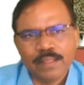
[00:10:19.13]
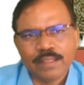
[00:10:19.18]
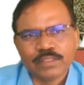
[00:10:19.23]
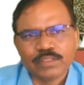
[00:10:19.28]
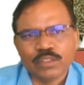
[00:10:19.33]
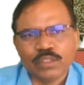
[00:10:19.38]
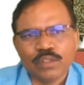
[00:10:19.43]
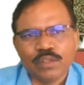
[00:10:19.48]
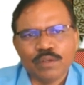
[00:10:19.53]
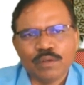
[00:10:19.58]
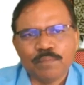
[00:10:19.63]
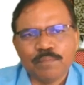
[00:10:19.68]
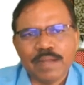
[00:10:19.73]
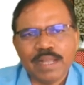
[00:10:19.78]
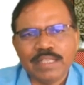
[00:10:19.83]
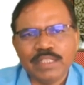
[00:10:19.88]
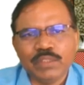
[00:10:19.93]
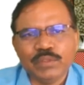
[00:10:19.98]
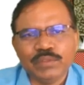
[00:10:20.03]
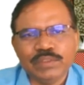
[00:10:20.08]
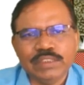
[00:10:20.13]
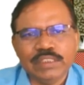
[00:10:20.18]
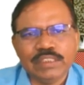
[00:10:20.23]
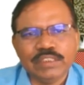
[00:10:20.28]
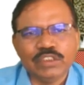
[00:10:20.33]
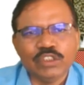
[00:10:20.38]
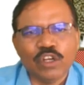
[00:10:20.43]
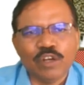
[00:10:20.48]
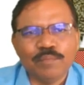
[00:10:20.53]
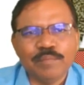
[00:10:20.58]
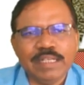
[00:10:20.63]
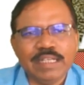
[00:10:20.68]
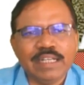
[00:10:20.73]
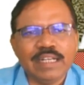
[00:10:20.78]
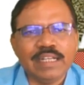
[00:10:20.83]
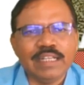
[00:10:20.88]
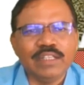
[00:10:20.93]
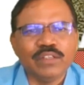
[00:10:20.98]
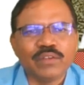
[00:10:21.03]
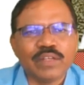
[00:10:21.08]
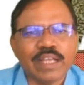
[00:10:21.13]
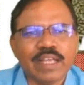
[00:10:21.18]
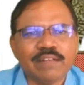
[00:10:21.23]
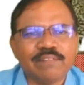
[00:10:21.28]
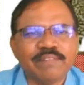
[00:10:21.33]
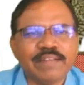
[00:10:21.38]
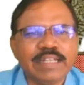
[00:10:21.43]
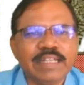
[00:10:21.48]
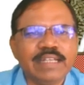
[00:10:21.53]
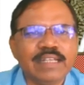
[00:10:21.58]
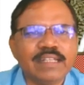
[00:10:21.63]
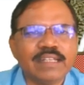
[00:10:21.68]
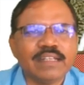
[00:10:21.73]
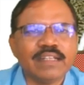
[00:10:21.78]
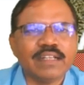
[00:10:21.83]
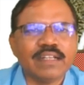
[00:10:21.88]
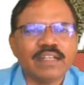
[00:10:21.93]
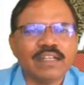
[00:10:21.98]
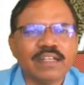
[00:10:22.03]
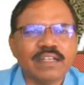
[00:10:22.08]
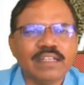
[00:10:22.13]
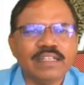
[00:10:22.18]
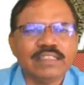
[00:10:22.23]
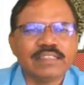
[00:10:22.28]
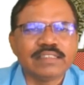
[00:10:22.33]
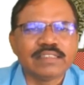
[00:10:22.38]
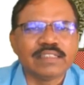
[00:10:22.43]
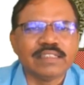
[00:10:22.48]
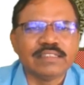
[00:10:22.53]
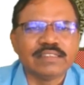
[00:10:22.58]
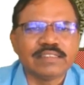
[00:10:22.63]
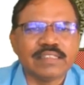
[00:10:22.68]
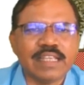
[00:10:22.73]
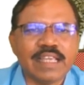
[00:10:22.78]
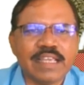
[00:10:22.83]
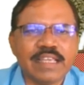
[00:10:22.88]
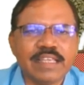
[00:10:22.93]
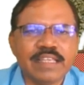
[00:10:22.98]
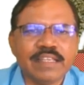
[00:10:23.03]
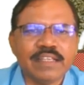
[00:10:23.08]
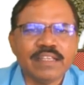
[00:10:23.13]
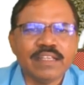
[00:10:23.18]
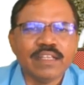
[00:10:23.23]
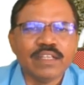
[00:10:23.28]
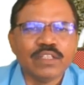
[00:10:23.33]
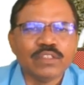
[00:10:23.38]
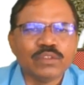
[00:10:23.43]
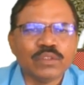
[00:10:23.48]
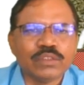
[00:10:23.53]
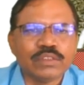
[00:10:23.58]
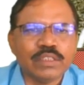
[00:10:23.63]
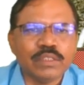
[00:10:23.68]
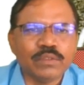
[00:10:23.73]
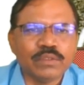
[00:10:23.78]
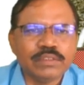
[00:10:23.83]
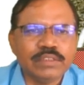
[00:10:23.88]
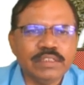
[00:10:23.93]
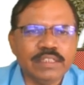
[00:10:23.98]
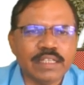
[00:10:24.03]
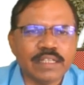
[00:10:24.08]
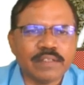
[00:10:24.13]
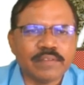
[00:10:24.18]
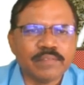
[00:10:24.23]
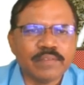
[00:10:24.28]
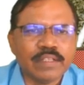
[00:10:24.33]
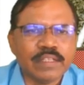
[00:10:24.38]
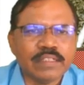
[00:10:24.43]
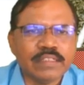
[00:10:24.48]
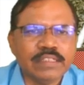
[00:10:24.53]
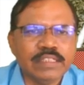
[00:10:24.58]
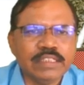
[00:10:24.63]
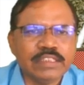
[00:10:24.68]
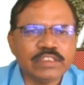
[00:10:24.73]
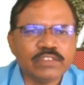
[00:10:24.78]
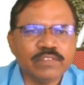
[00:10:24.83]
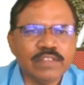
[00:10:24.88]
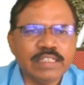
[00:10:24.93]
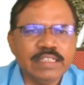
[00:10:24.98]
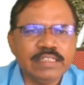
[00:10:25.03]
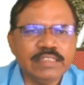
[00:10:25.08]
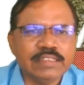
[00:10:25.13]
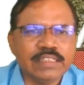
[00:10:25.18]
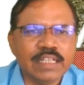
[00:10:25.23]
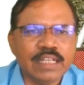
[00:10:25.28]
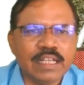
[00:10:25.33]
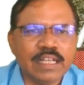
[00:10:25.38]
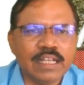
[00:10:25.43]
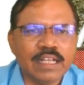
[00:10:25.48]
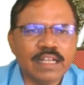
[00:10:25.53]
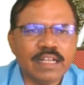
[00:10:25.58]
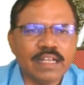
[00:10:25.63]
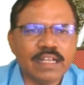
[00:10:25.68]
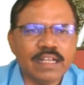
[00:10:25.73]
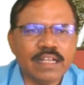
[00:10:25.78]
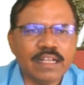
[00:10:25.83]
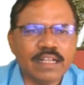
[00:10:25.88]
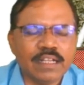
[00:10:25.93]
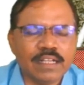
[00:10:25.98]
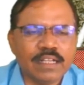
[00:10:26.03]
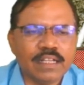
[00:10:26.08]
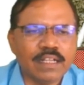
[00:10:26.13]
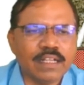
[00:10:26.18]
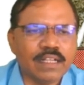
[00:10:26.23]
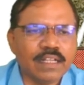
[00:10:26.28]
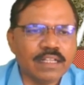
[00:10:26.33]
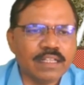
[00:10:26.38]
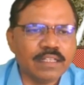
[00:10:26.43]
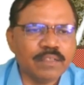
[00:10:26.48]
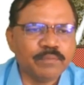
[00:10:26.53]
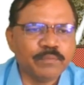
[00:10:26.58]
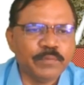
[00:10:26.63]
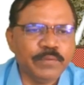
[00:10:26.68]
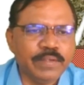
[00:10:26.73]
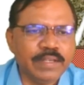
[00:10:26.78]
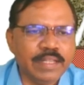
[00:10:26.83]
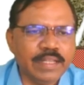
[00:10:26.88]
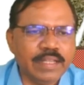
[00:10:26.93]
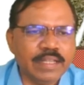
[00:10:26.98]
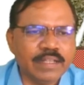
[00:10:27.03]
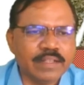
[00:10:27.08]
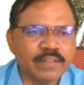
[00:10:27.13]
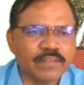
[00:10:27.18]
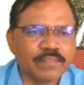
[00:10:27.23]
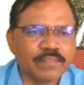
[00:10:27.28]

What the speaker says: So by using geometry, you can find distance AE. So see here, this one is, if we take